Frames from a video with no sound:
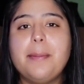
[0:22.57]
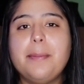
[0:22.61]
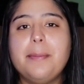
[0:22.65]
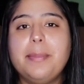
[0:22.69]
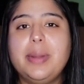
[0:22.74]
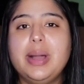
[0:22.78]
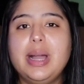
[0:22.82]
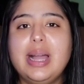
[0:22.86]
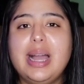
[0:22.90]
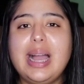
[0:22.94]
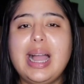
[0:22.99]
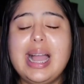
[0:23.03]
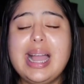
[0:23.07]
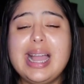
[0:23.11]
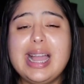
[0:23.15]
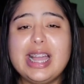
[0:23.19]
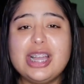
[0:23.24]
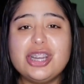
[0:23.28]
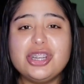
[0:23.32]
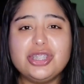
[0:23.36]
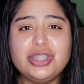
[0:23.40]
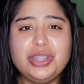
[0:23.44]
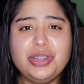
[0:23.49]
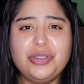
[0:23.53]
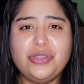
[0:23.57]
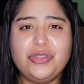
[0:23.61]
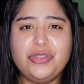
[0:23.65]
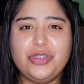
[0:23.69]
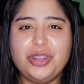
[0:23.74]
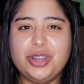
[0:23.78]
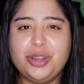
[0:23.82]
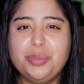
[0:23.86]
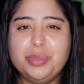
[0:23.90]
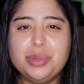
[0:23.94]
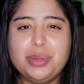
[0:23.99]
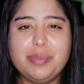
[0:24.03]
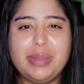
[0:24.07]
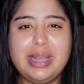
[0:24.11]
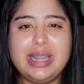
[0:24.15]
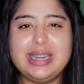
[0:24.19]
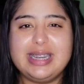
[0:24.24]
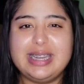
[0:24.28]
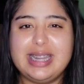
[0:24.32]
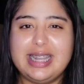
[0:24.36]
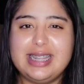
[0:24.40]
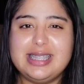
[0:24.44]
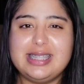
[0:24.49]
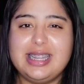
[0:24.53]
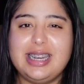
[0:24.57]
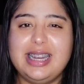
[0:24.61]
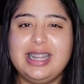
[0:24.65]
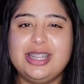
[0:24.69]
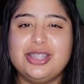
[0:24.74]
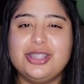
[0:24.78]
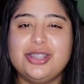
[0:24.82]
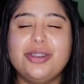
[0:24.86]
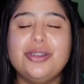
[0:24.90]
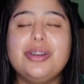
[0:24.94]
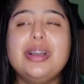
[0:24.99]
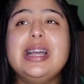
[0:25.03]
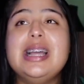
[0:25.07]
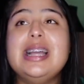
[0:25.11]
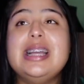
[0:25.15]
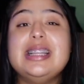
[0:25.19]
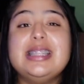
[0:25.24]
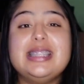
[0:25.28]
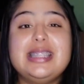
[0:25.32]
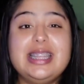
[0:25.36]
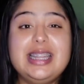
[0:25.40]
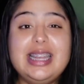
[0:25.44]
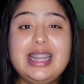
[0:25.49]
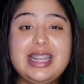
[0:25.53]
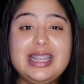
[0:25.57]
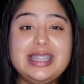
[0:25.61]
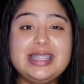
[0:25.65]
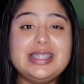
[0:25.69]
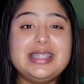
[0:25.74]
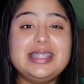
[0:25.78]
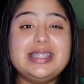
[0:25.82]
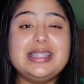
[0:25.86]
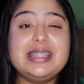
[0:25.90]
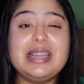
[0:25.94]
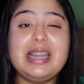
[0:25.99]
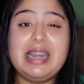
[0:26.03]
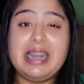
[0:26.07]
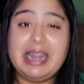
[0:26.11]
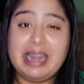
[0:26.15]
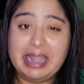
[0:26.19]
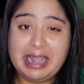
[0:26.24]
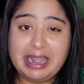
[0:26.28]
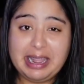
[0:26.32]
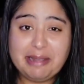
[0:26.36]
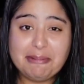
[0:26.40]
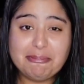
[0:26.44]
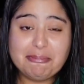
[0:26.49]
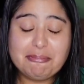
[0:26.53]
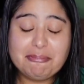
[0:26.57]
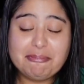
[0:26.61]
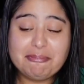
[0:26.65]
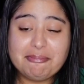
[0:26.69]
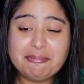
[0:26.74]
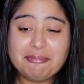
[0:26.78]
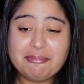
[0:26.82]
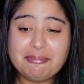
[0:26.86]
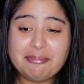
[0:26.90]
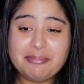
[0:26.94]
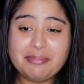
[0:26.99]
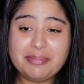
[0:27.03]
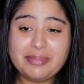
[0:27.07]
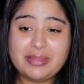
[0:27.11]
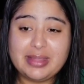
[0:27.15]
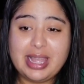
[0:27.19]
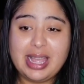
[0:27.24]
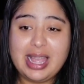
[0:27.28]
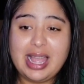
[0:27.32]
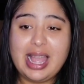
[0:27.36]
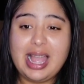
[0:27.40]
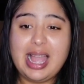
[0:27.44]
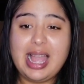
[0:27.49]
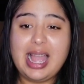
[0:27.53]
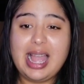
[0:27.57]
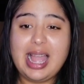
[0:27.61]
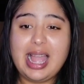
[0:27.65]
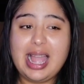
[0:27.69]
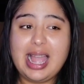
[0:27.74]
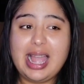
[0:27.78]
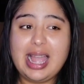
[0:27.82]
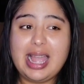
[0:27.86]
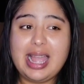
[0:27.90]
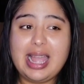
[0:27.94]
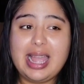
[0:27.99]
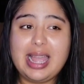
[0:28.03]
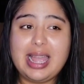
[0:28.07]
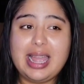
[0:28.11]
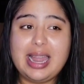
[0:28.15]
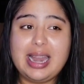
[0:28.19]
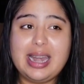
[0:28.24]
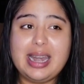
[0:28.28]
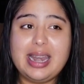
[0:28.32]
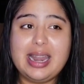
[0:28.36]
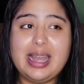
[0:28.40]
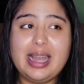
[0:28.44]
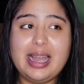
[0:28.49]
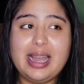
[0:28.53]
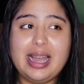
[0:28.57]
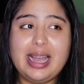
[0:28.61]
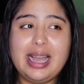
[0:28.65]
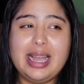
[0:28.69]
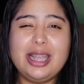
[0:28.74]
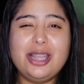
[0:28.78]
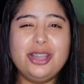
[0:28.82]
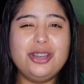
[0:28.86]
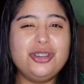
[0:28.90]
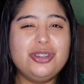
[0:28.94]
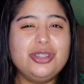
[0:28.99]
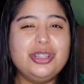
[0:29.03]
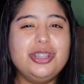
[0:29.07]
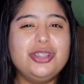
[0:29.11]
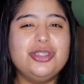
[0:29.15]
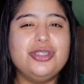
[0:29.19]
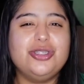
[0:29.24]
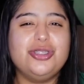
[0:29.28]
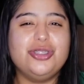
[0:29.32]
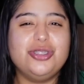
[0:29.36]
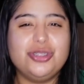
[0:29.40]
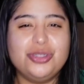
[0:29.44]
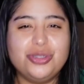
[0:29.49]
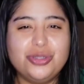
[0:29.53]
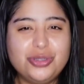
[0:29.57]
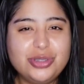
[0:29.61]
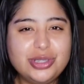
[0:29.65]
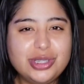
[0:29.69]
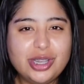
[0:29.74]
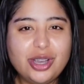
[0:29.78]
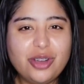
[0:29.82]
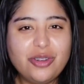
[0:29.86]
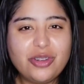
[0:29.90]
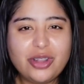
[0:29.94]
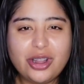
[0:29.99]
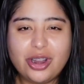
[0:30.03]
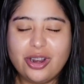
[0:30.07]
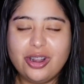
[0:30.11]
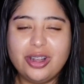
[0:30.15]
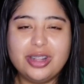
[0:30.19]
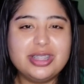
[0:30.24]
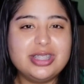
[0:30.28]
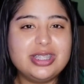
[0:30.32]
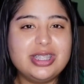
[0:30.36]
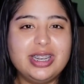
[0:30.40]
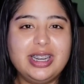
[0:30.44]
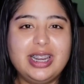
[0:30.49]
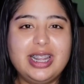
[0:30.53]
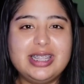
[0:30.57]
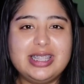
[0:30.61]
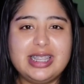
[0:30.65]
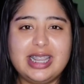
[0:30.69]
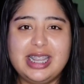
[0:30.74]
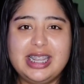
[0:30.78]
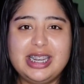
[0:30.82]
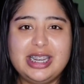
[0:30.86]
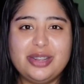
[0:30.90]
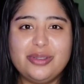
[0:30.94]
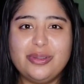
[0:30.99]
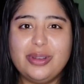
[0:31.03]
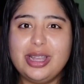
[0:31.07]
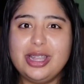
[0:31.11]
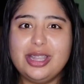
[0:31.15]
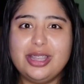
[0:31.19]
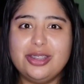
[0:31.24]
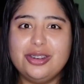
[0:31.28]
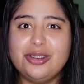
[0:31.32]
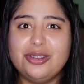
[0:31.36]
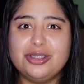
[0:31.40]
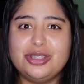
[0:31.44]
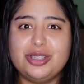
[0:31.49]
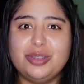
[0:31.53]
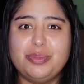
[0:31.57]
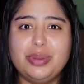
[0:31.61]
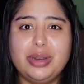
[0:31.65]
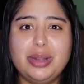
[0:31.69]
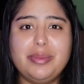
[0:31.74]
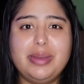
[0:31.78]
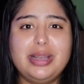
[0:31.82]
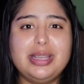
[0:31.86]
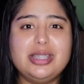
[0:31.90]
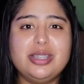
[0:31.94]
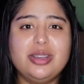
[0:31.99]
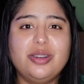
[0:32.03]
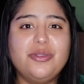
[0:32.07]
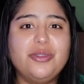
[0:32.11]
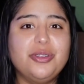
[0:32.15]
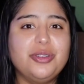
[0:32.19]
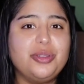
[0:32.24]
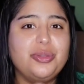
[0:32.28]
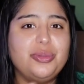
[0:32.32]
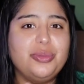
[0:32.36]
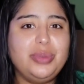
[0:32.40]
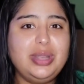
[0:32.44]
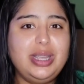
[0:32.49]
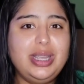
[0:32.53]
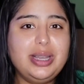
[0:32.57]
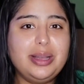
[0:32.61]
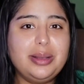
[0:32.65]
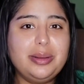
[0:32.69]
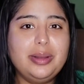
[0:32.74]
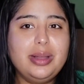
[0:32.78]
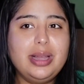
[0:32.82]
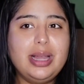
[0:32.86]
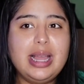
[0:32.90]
But I actually filmed my day today, so today's Sunday. And I usually do self-care on Sundays anyway, you know, to prep myself for the week.